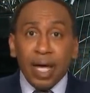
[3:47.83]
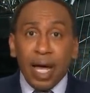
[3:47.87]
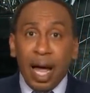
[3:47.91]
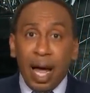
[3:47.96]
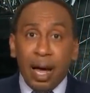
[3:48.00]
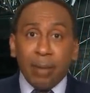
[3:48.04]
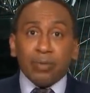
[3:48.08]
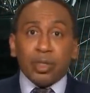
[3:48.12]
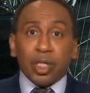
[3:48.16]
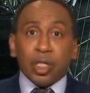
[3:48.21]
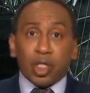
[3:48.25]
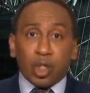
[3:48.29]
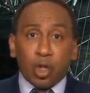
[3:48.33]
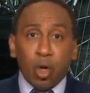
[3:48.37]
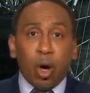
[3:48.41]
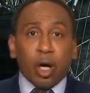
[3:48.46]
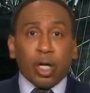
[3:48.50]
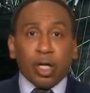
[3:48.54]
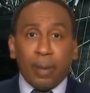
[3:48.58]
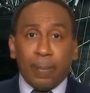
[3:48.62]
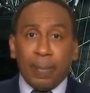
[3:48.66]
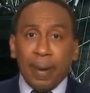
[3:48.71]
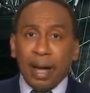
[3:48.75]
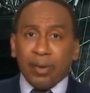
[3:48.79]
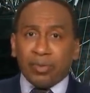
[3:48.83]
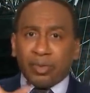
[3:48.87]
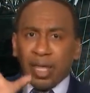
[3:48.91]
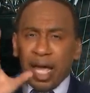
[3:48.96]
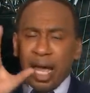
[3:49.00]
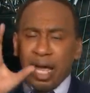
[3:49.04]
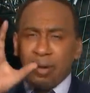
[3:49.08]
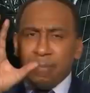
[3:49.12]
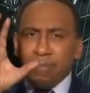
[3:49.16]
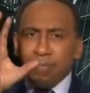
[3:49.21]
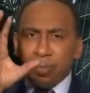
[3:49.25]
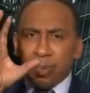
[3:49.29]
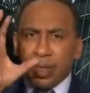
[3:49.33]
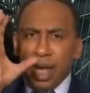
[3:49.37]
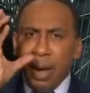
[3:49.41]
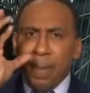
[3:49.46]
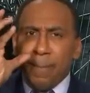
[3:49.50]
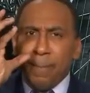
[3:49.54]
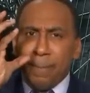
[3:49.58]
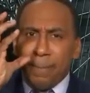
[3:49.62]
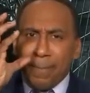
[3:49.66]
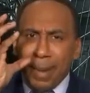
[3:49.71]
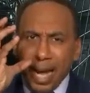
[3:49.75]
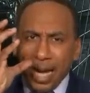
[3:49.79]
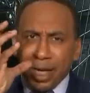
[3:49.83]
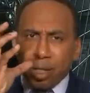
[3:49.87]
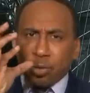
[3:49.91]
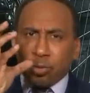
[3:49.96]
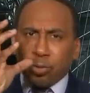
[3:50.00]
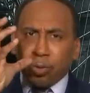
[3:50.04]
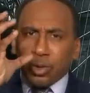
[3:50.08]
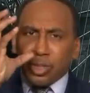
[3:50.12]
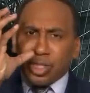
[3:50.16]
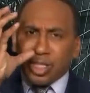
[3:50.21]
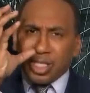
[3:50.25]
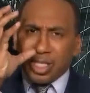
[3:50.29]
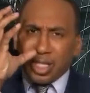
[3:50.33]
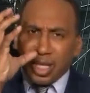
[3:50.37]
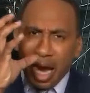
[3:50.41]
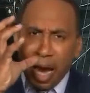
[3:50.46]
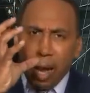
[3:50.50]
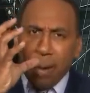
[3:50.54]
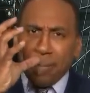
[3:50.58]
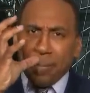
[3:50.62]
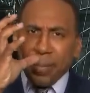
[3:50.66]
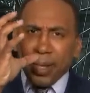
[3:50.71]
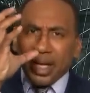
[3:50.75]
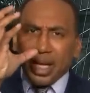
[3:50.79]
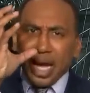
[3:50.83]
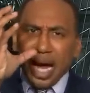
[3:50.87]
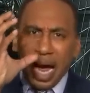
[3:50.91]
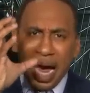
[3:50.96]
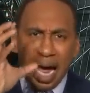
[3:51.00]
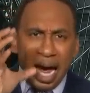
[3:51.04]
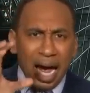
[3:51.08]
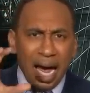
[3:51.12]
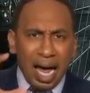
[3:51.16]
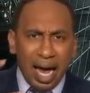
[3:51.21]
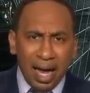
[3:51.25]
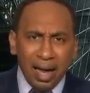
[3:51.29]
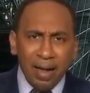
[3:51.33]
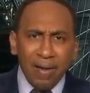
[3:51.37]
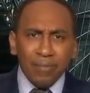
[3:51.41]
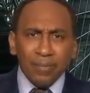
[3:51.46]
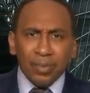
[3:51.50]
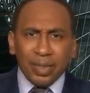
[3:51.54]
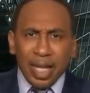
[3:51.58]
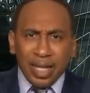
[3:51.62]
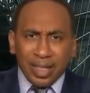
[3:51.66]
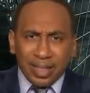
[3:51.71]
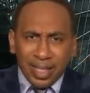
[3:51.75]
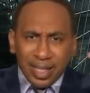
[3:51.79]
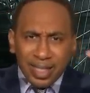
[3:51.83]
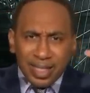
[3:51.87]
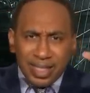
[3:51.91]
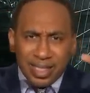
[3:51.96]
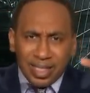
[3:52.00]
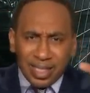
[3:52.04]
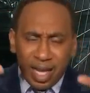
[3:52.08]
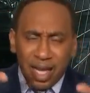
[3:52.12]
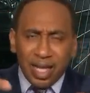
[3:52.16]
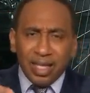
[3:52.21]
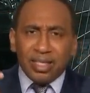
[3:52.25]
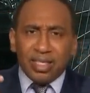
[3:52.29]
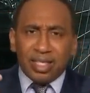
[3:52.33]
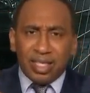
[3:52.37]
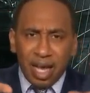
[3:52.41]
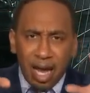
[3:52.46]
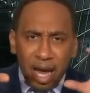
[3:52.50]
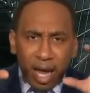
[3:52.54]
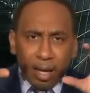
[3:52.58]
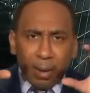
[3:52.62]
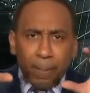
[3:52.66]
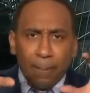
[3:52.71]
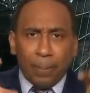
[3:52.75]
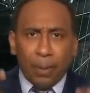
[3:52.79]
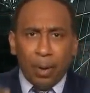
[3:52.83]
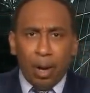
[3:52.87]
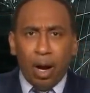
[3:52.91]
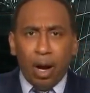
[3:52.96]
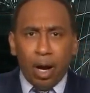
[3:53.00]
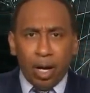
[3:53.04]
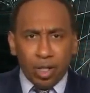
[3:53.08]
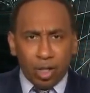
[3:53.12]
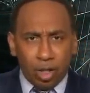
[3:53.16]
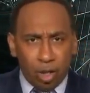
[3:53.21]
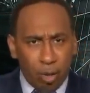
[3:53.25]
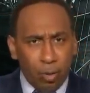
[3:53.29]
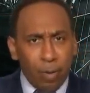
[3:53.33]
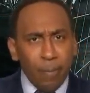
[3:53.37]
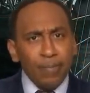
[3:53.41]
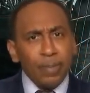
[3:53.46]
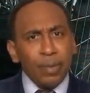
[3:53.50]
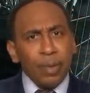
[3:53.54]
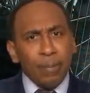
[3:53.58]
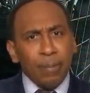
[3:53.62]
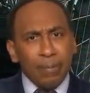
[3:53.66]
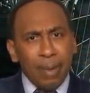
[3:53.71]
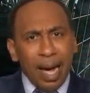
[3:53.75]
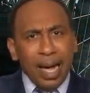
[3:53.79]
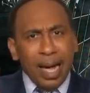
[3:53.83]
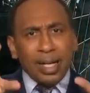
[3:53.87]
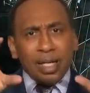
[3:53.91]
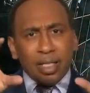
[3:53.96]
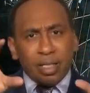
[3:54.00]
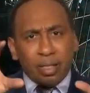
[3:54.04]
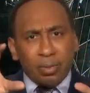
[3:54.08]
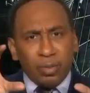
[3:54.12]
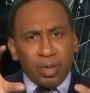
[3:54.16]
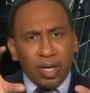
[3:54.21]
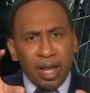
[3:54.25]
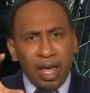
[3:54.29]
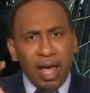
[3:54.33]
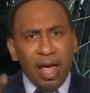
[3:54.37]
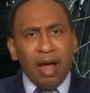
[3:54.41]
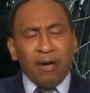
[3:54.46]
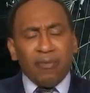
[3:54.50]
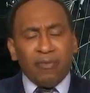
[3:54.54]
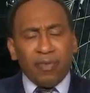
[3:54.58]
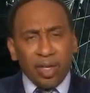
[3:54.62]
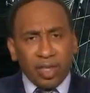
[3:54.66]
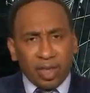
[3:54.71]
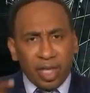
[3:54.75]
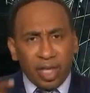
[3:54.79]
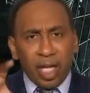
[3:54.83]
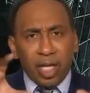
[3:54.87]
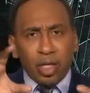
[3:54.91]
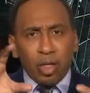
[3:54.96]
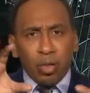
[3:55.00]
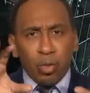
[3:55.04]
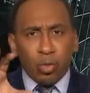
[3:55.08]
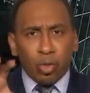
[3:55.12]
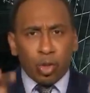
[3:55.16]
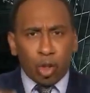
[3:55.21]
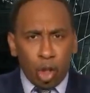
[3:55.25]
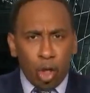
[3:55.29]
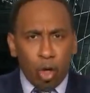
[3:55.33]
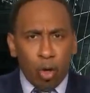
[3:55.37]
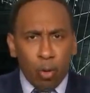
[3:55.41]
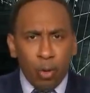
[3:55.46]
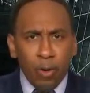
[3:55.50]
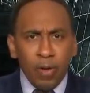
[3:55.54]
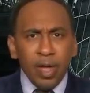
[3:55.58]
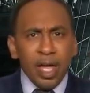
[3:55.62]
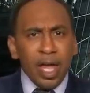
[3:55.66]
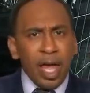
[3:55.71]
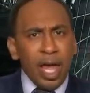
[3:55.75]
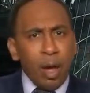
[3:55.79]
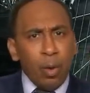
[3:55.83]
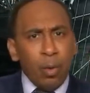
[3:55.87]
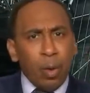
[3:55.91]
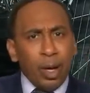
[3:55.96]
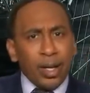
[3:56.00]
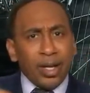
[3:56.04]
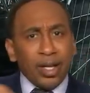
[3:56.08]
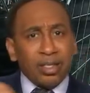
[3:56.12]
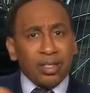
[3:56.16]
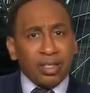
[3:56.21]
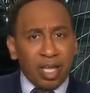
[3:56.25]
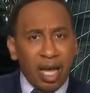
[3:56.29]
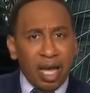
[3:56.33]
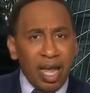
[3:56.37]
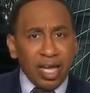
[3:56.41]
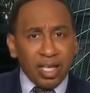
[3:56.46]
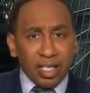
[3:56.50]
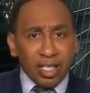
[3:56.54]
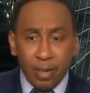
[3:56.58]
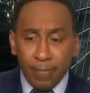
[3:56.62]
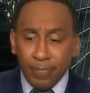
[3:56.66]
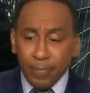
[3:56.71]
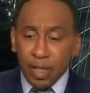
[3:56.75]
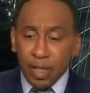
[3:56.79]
I'm just talking about that microscopic eye that descends down upon you, monitoring everything you do and what it takes.